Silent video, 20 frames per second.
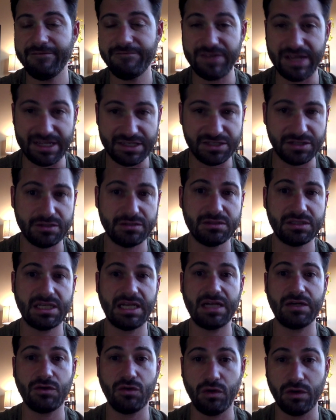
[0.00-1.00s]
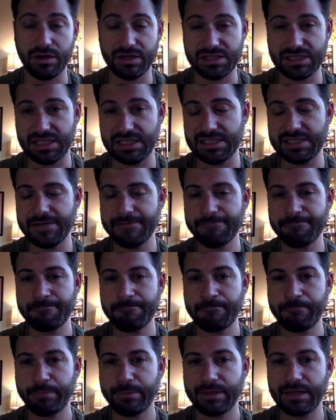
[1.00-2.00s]
phasers and choruses.
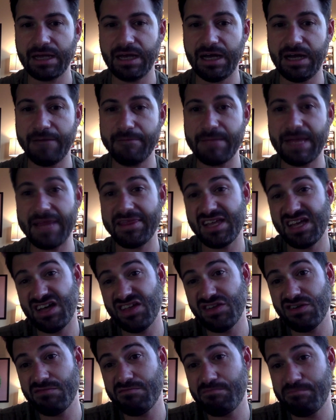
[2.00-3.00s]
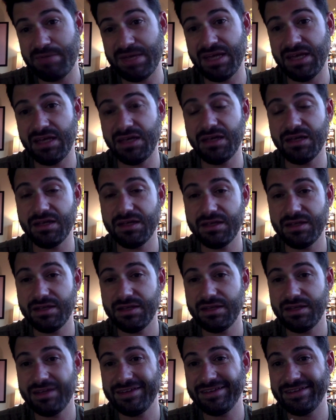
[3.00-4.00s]
And the other big
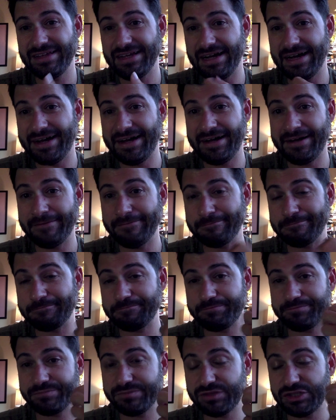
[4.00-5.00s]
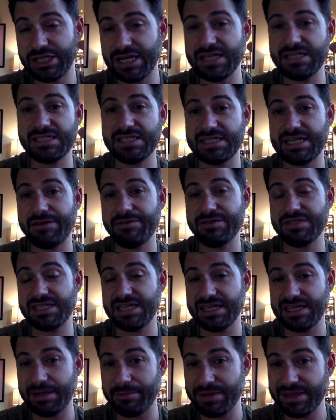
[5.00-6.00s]
changes, I would
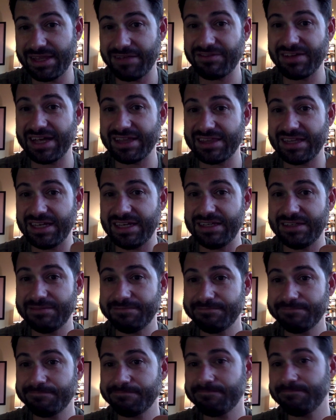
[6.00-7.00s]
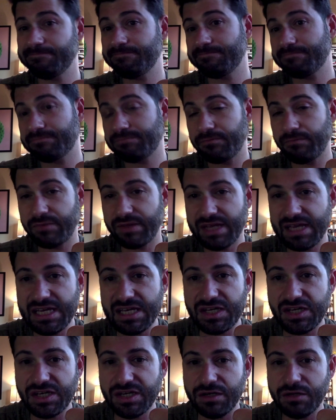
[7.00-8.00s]
say, I mean, they've got the
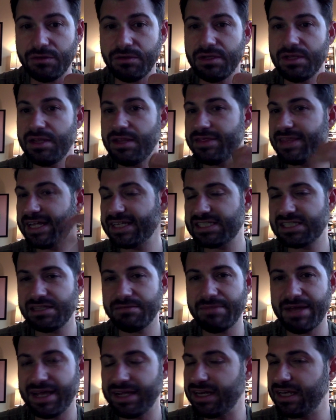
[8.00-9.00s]
EQ. That's the main